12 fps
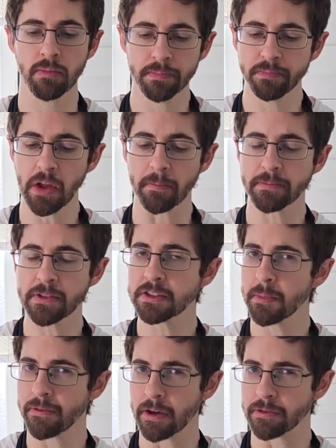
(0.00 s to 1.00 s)
Yeah, this is
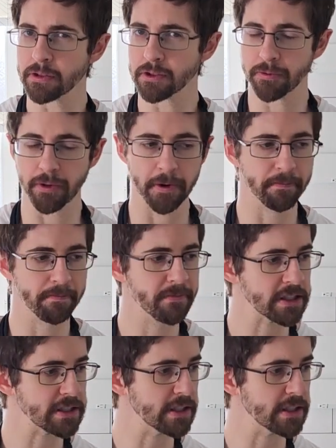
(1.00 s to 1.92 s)
my favorite so far. This